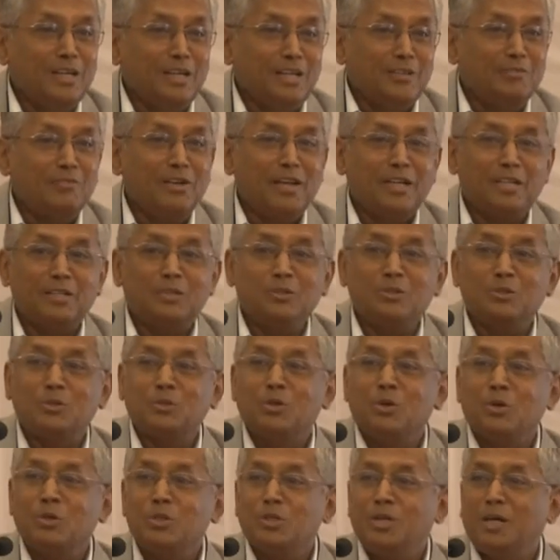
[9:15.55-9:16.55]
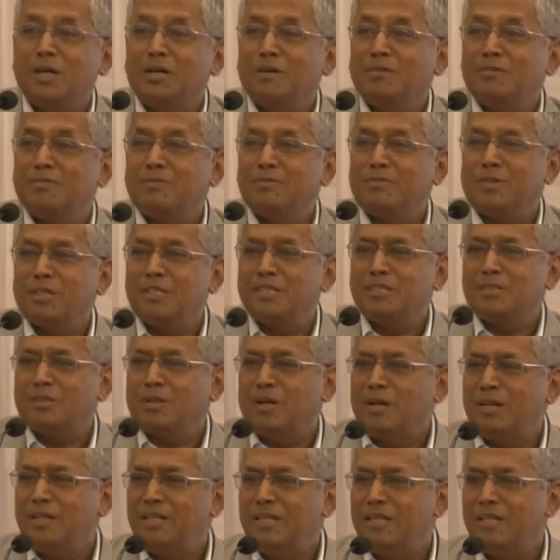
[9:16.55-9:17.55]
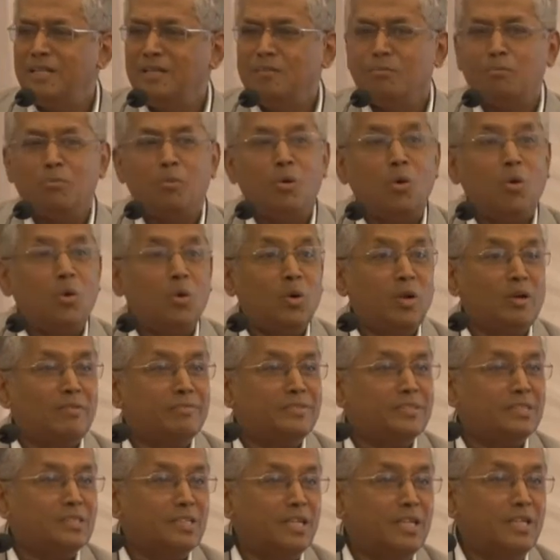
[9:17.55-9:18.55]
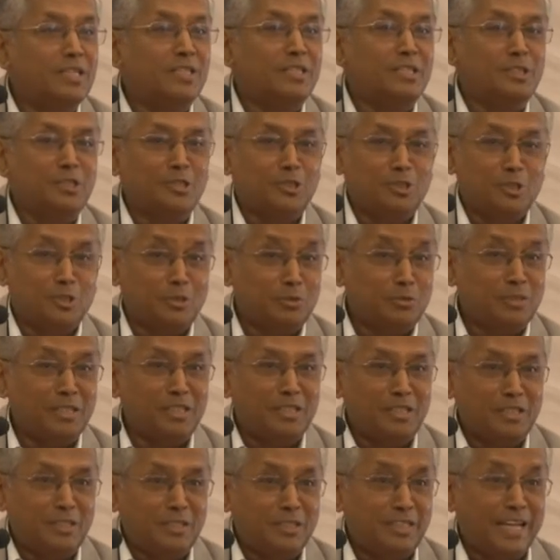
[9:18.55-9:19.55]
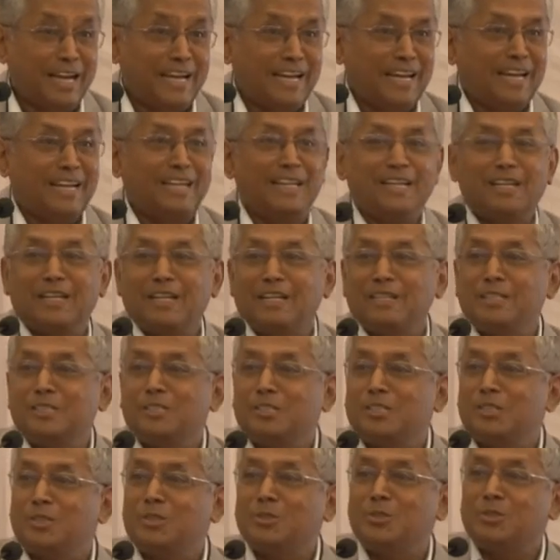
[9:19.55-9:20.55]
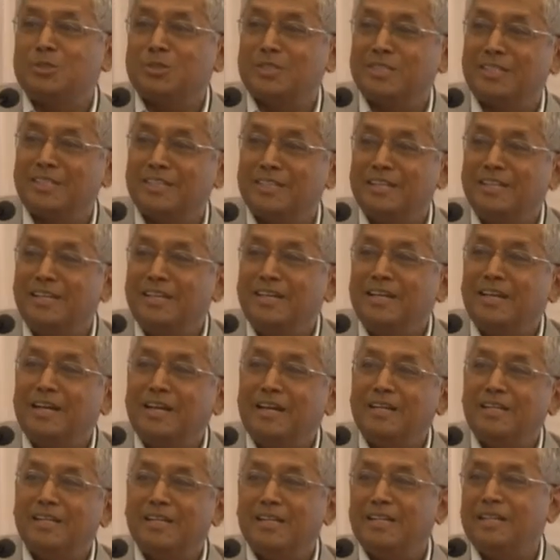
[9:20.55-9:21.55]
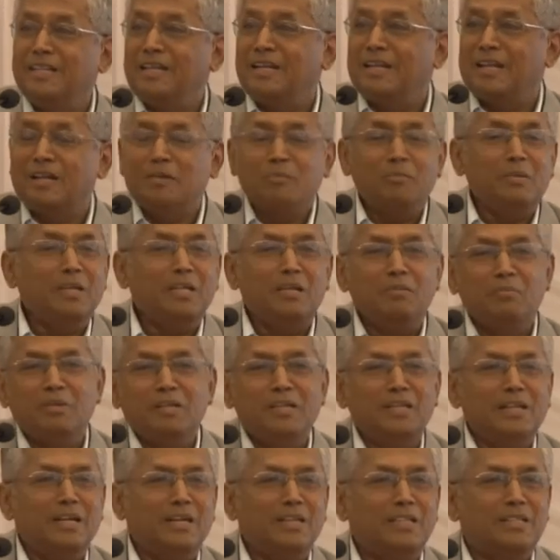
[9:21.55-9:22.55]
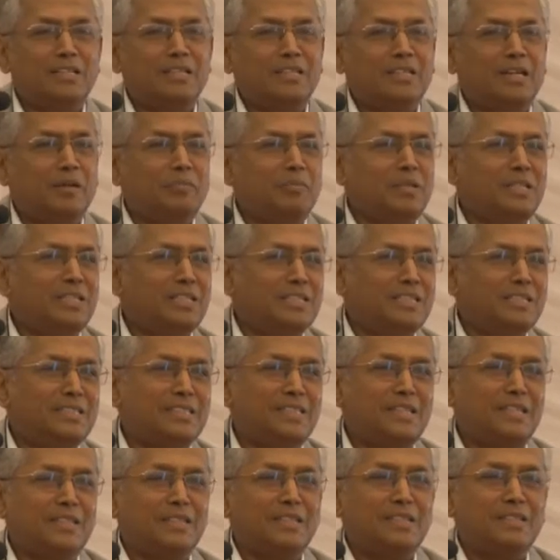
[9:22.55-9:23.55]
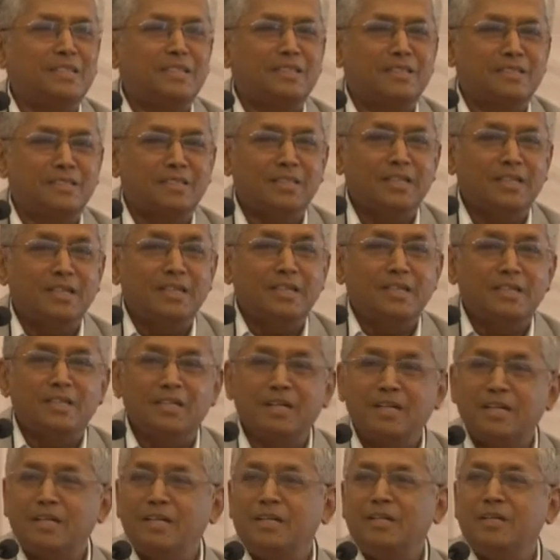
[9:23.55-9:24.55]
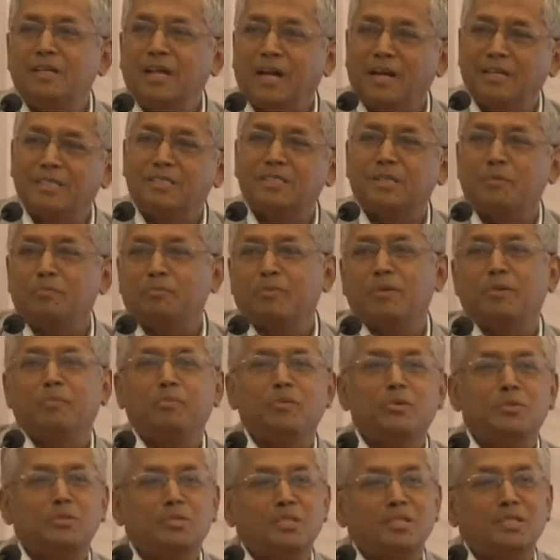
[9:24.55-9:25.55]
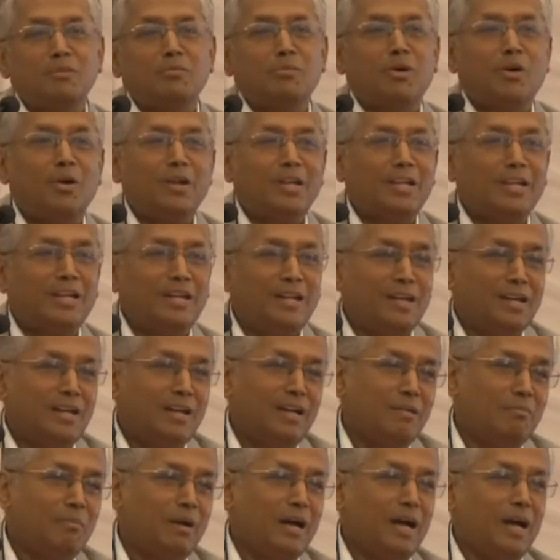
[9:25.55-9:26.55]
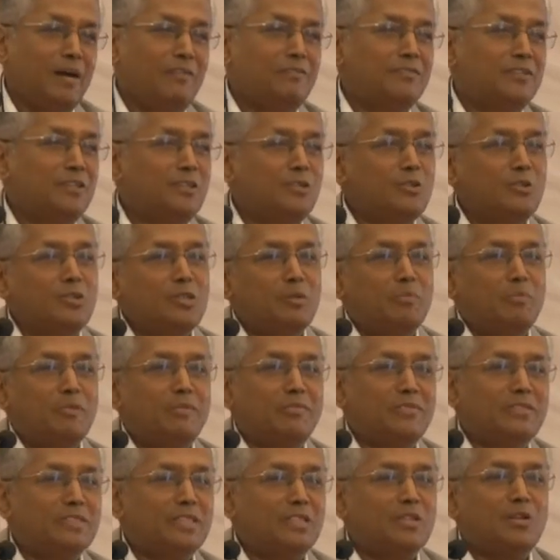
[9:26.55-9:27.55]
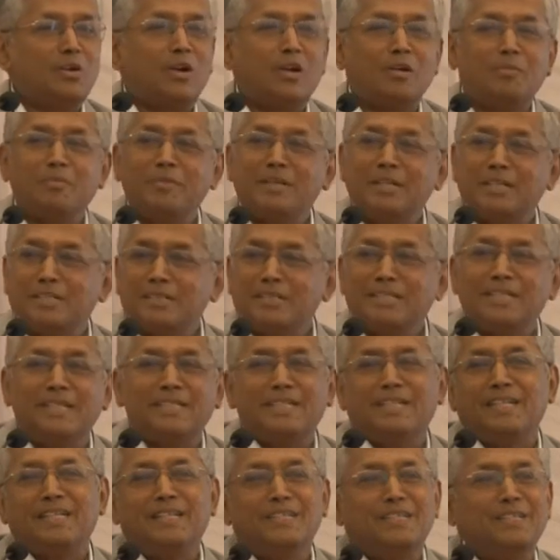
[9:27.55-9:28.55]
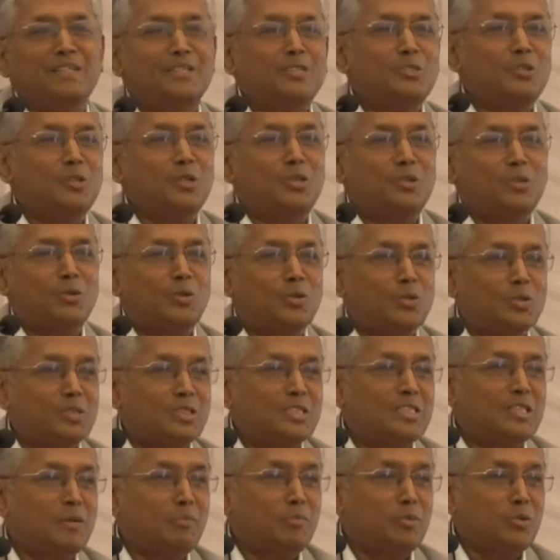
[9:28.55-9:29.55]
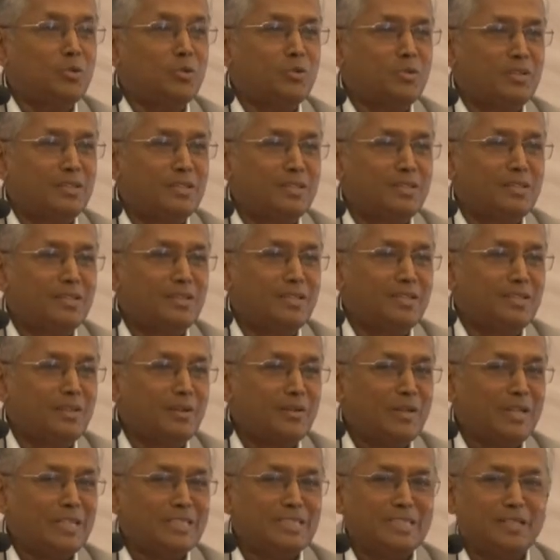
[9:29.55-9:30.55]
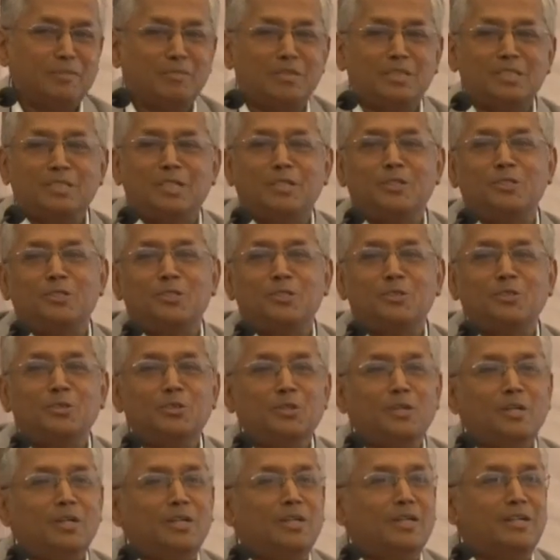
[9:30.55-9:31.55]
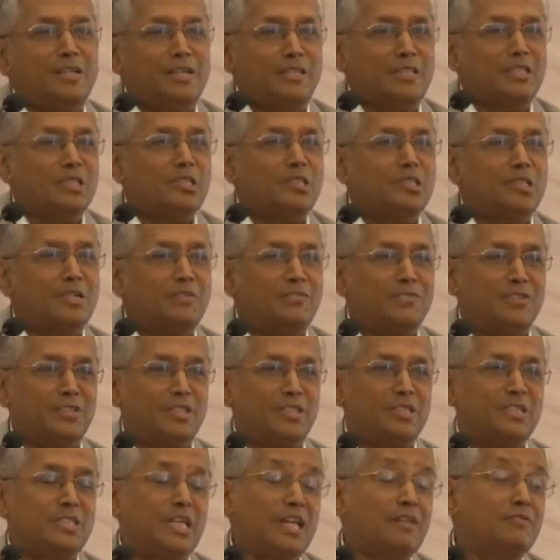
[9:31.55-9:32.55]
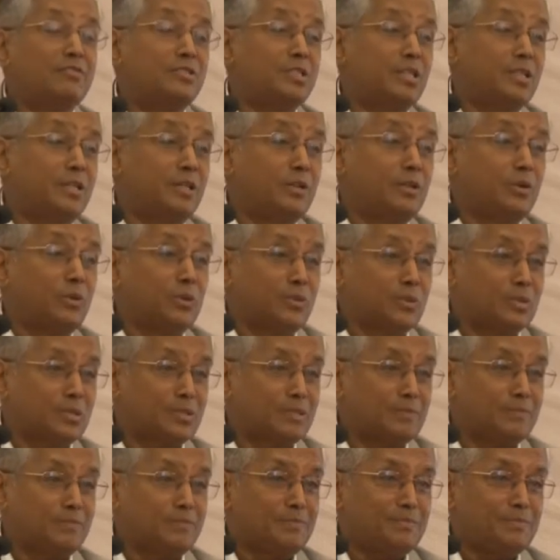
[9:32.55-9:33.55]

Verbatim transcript: In fact, to go, you have what is called that? Board of Studies, you know, very tyrannical institution. And then there are many, many other committees and other things. Here it, I proposed in the morning. By afternoon, the professor called me and said that your course is approved. Now next semester you register for the self-study course.